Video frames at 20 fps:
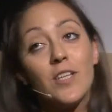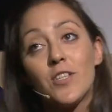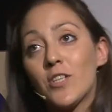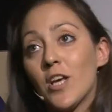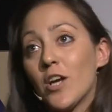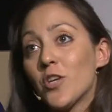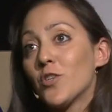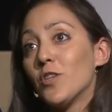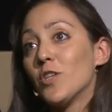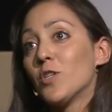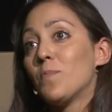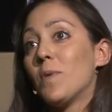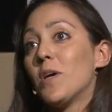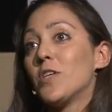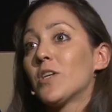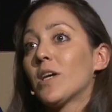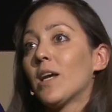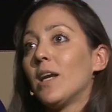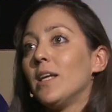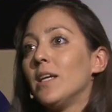this session is
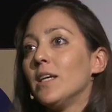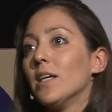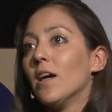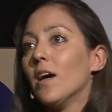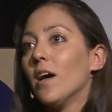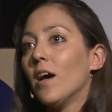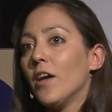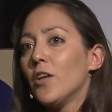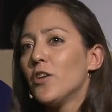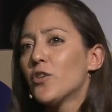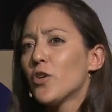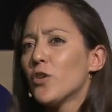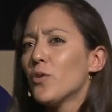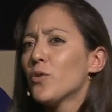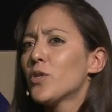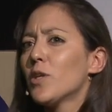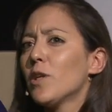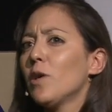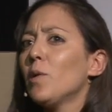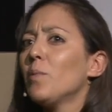basically
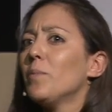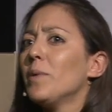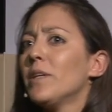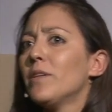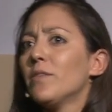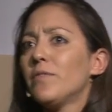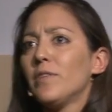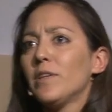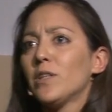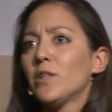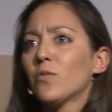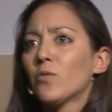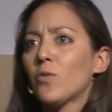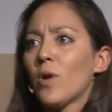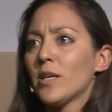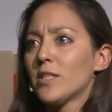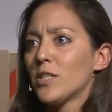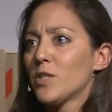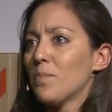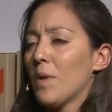introduce a little bit the field of
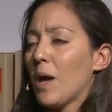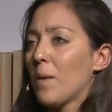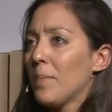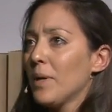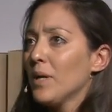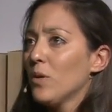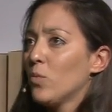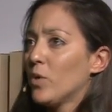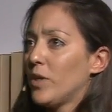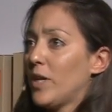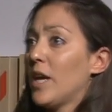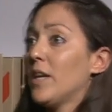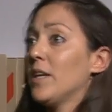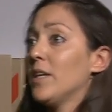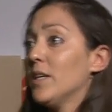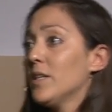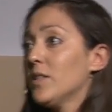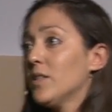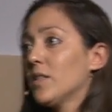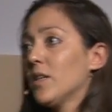crisis mapping, what that
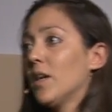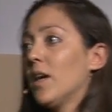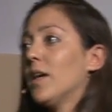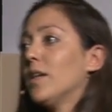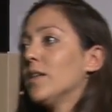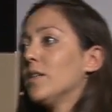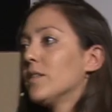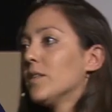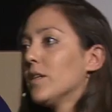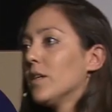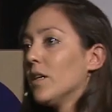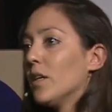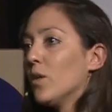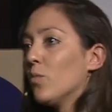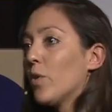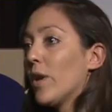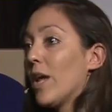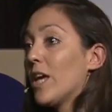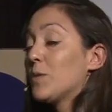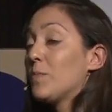is, and
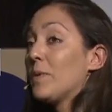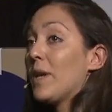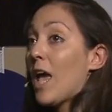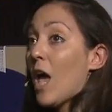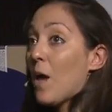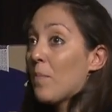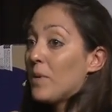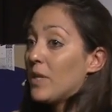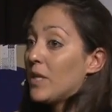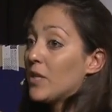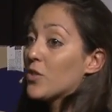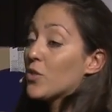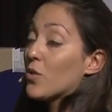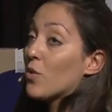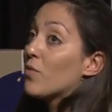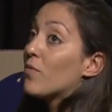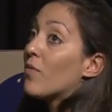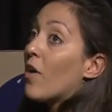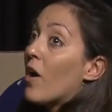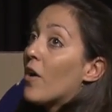what has been happening
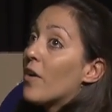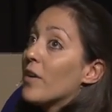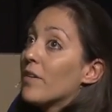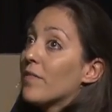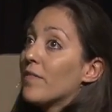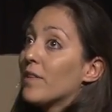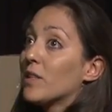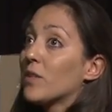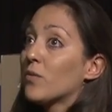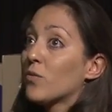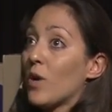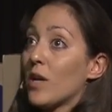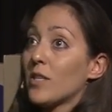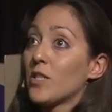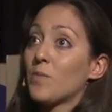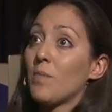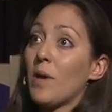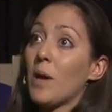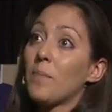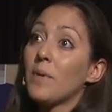so far in the field of
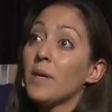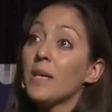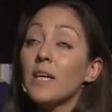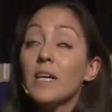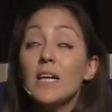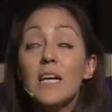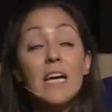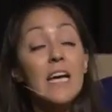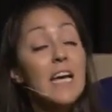crisis mapping,